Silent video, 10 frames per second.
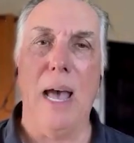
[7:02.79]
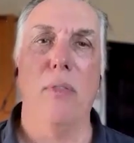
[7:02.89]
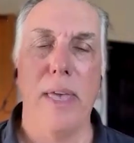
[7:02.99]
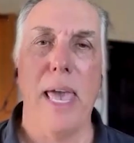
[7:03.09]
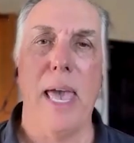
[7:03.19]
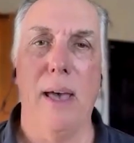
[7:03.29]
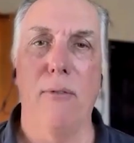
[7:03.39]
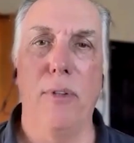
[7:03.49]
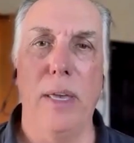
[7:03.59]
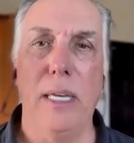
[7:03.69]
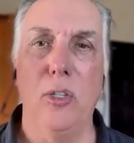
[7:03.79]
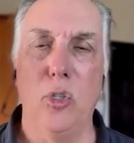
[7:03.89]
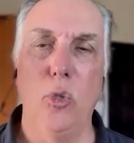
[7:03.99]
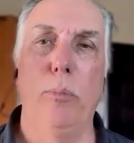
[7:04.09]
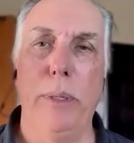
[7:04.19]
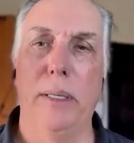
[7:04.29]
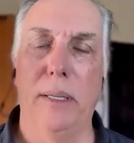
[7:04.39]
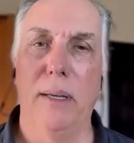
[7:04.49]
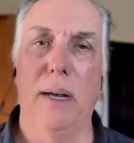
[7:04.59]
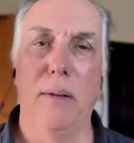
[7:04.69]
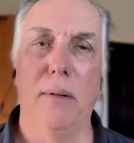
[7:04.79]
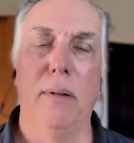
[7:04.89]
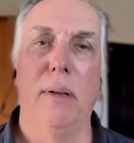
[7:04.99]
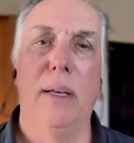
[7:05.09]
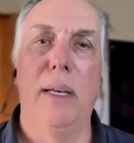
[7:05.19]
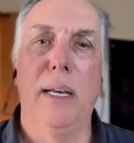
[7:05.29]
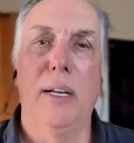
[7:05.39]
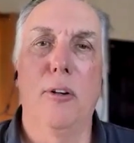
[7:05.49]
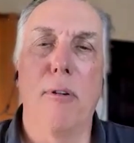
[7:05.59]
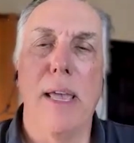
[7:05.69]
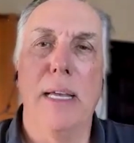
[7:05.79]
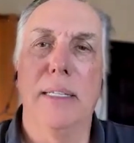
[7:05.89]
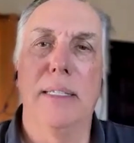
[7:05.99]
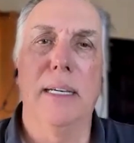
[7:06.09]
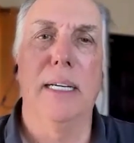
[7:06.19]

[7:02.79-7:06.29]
now they have a $2 billion grant.